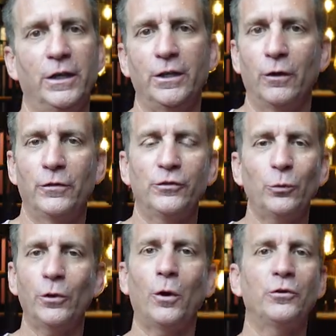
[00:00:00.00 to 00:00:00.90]
You know, this
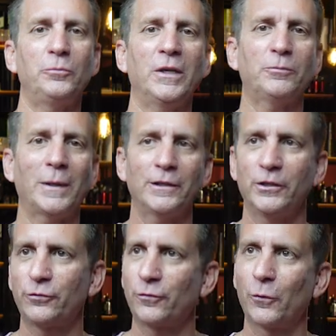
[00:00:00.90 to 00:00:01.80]
one always makes my
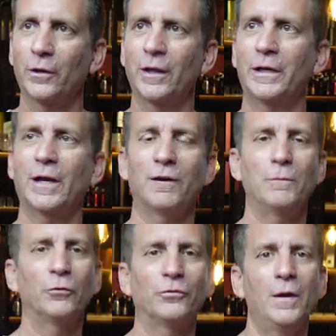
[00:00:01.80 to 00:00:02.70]
list for like kind of
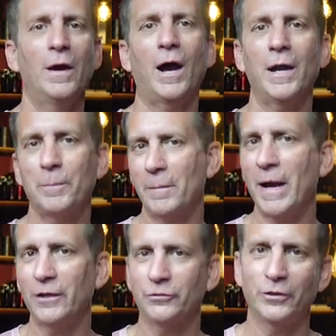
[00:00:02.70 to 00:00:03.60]
most
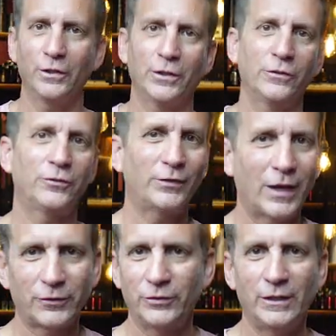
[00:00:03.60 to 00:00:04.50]
hypermasculine,
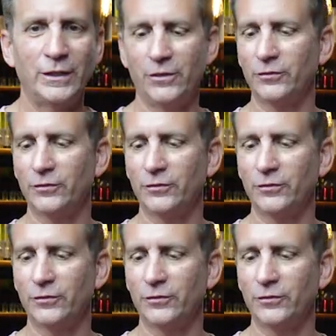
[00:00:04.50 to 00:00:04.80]
sexy.